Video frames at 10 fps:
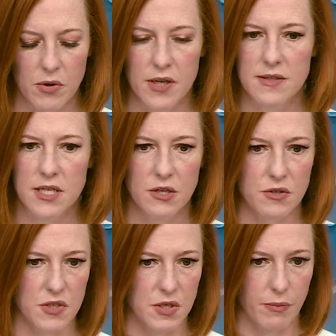continue
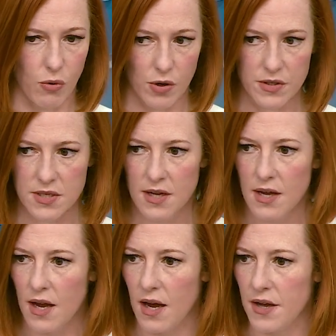to support
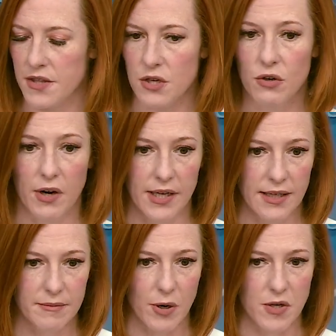the
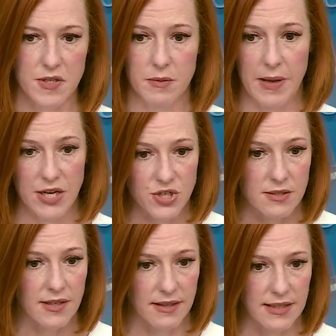Ukrainian
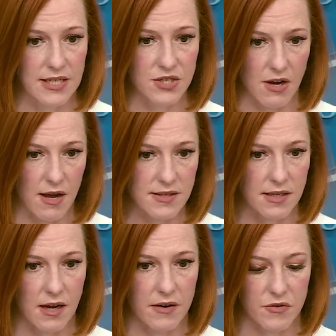participation in these talks
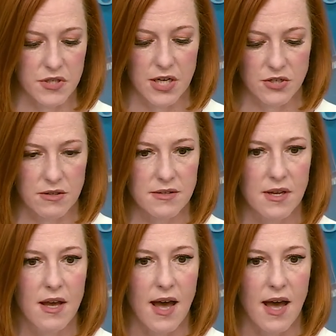and conversations